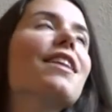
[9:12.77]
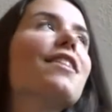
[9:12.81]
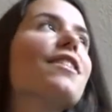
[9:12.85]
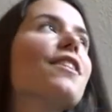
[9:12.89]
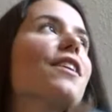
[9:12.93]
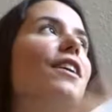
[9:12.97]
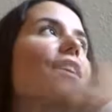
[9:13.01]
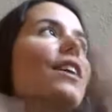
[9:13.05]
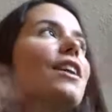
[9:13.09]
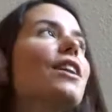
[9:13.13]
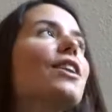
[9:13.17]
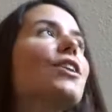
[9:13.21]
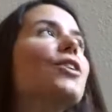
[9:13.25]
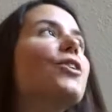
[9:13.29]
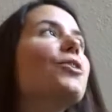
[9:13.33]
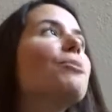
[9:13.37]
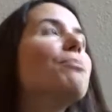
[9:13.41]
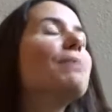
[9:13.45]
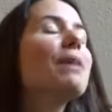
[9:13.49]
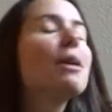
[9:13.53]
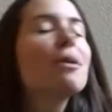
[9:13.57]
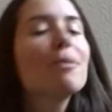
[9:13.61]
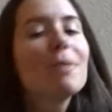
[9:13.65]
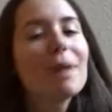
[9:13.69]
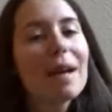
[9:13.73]
the
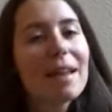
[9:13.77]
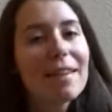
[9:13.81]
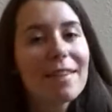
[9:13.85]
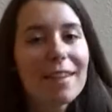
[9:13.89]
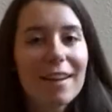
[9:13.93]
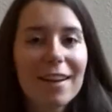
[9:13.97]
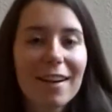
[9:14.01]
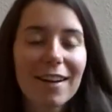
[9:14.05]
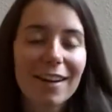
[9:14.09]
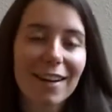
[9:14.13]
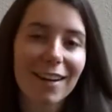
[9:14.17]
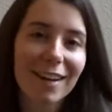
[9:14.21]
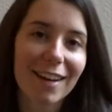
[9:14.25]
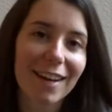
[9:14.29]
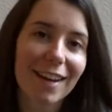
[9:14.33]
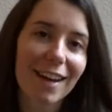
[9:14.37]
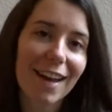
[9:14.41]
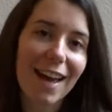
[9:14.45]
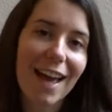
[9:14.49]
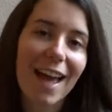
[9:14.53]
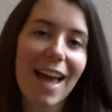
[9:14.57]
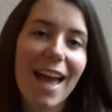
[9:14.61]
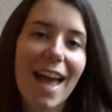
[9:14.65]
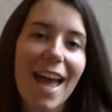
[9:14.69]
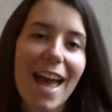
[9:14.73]
gloomy weather,
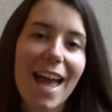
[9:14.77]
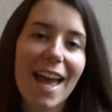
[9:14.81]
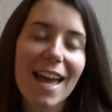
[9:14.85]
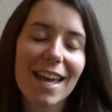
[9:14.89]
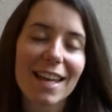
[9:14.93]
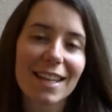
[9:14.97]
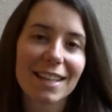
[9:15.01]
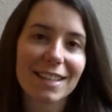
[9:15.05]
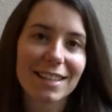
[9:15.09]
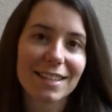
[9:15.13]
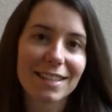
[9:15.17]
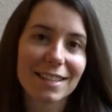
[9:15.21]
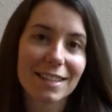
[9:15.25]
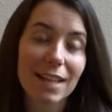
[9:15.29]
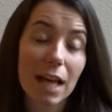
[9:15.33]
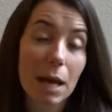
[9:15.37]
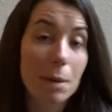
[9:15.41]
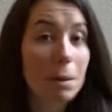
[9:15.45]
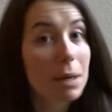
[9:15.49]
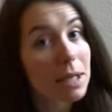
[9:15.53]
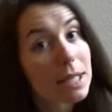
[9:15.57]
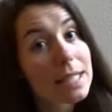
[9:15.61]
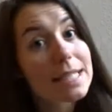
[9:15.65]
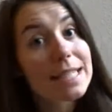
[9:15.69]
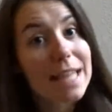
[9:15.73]
and
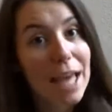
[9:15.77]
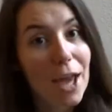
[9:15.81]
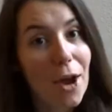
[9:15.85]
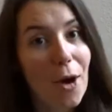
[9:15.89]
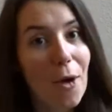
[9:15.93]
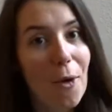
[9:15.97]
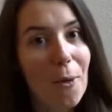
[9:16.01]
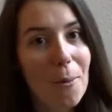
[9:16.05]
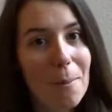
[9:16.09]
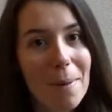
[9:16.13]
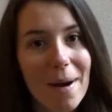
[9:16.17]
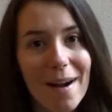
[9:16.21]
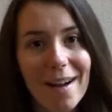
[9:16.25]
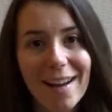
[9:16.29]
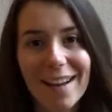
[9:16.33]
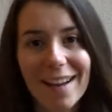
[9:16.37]
I'm gonna stay home.